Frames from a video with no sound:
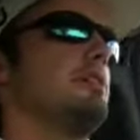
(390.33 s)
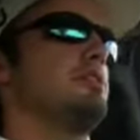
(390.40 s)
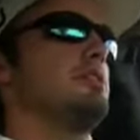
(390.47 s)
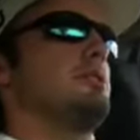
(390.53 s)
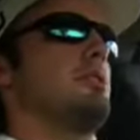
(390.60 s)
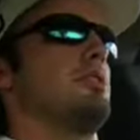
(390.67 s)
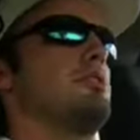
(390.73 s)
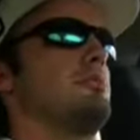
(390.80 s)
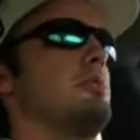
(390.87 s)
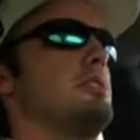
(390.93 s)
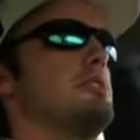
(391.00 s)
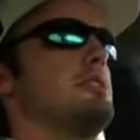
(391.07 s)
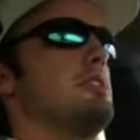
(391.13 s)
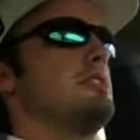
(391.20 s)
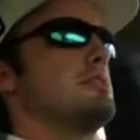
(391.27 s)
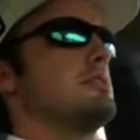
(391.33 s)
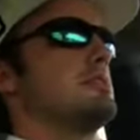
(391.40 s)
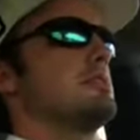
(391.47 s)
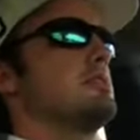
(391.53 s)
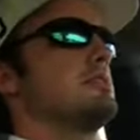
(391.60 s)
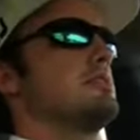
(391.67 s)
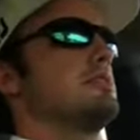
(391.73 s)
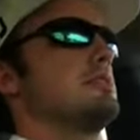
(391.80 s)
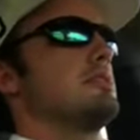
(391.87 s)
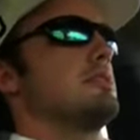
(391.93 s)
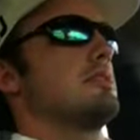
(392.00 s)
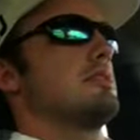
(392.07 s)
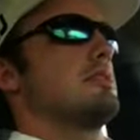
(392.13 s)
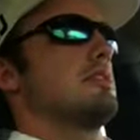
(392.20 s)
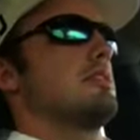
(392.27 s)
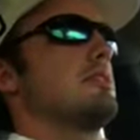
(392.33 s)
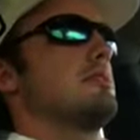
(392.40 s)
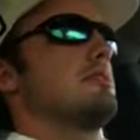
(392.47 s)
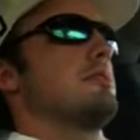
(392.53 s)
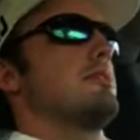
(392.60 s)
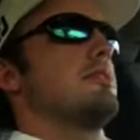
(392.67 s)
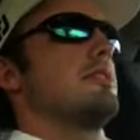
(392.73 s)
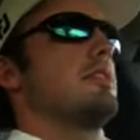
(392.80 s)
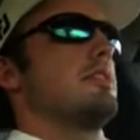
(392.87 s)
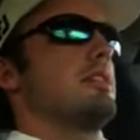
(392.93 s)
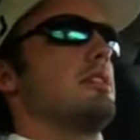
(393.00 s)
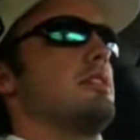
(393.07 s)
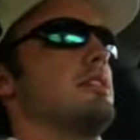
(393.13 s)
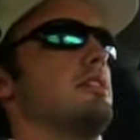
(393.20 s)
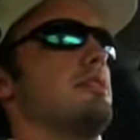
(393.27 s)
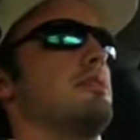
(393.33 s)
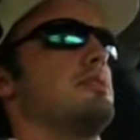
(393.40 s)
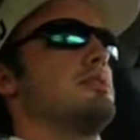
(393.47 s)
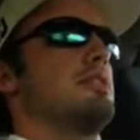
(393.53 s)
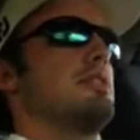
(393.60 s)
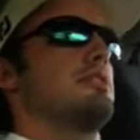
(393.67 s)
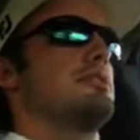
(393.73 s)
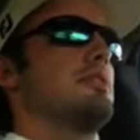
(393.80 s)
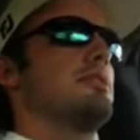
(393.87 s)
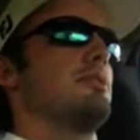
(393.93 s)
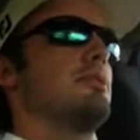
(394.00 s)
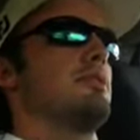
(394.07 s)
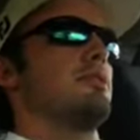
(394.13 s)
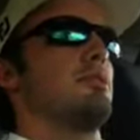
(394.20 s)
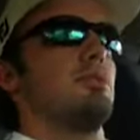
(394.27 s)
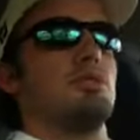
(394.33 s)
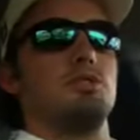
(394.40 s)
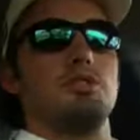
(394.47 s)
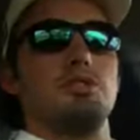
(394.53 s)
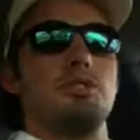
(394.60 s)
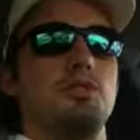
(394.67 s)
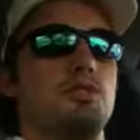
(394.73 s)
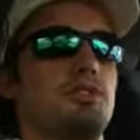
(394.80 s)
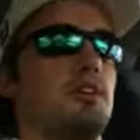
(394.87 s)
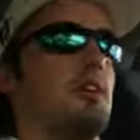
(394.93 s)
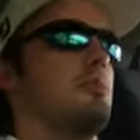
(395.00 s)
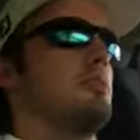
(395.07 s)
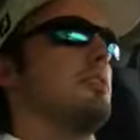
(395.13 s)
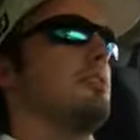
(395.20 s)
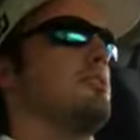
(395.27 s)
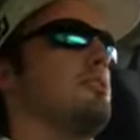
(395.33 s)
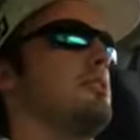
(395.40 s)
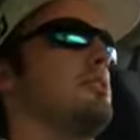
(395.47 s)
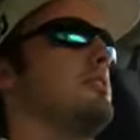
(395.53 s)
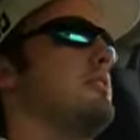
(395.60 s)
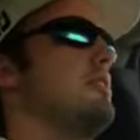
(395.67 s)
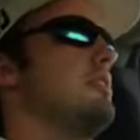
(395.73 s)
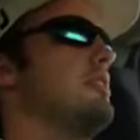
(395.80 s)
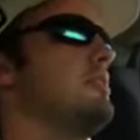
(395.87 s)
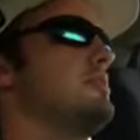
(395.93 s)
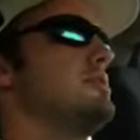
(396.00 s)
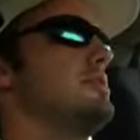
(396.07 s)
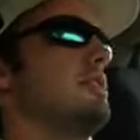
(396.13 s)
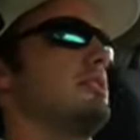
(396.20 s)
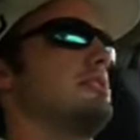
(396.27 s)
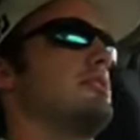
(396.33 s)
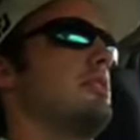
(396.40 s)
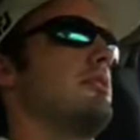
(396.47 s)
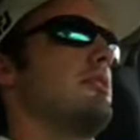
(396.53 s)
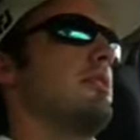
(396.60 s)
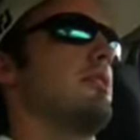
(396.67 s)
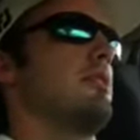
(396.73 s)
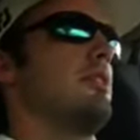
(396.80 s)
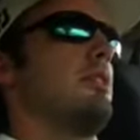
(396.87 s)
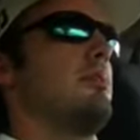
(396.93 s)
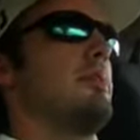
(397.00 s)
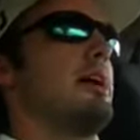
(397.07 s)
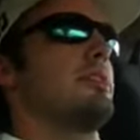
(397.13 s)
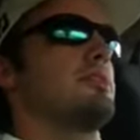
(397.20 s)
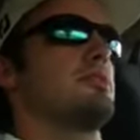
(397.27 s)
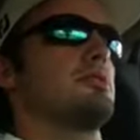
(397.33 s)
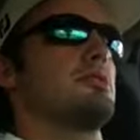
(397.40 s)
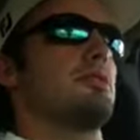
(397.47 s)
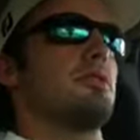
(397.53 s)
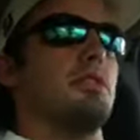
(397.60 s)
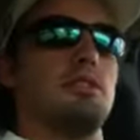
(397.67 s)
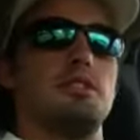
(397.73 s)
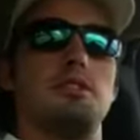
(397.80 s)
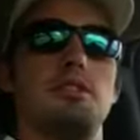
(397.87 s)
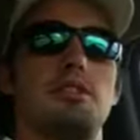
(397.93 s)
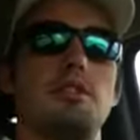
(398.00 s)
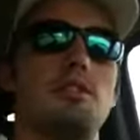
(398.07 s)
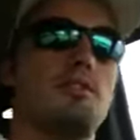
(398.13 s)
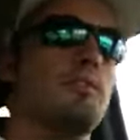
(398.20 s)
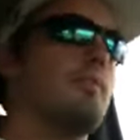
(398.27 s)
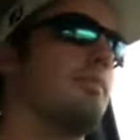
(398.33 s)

She wants to be a teacher. Thinking, when she gets done with school, she's going to Sam Houston. She gets done with her bachelor's degree and